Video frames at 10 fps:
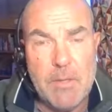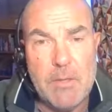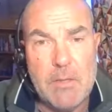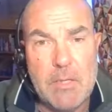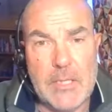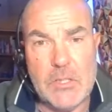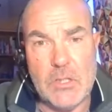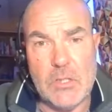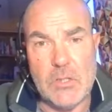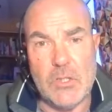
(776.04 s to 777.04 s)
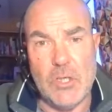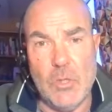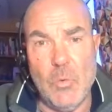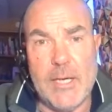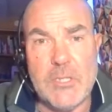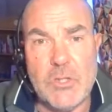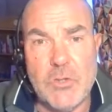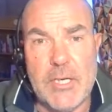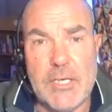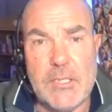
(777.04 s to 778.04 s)
That this two way
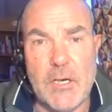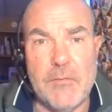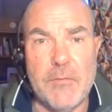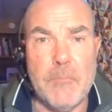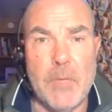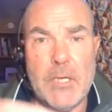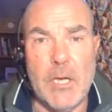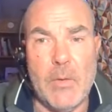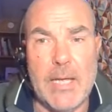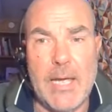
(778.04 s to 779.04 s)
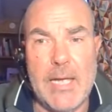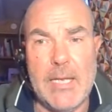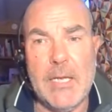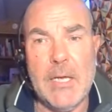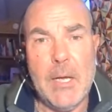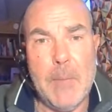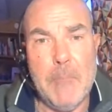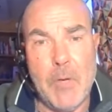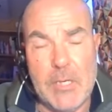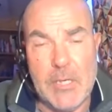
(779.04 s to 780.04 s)
street of money going in and
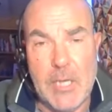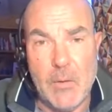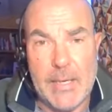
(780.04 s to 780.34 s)
money going